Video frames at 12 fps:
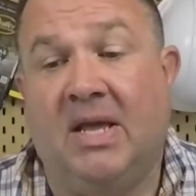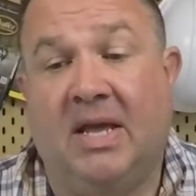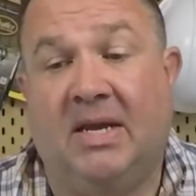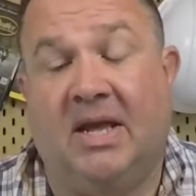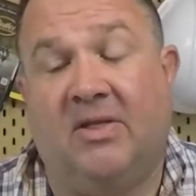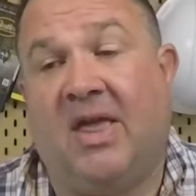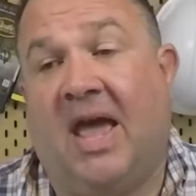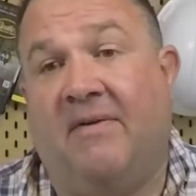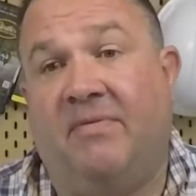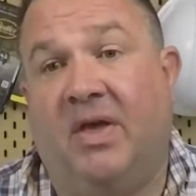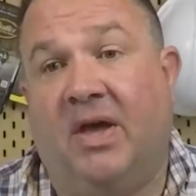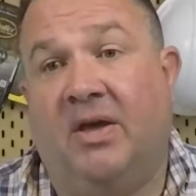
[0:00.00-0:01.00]
It does
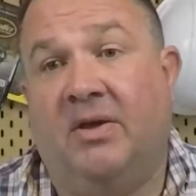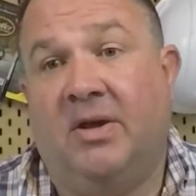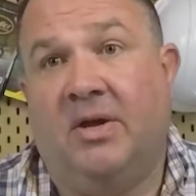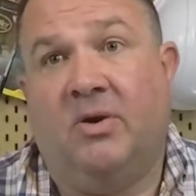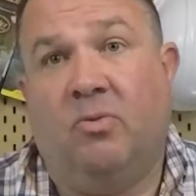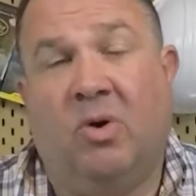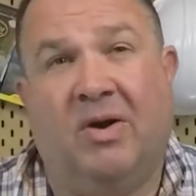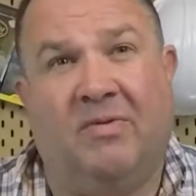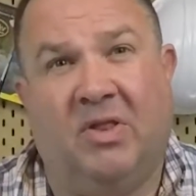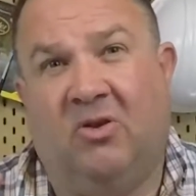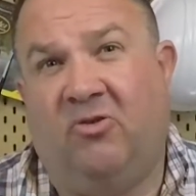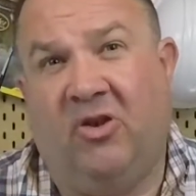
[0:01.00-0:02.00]
have the whatever
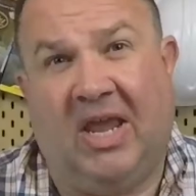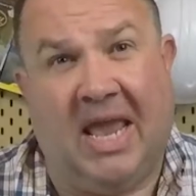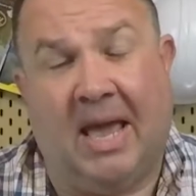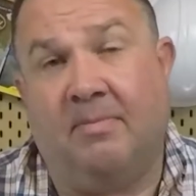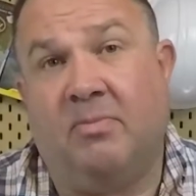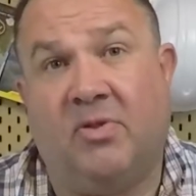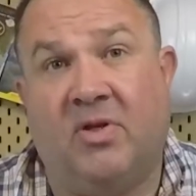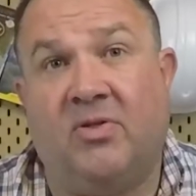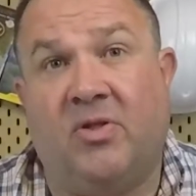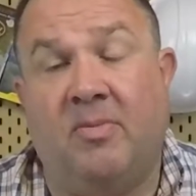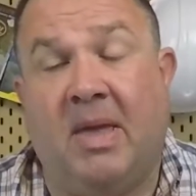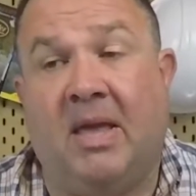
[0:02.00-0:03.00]
the GM
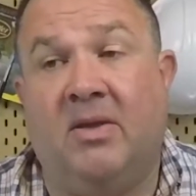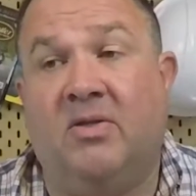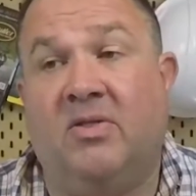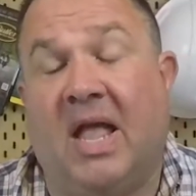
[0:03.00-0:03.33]
system is,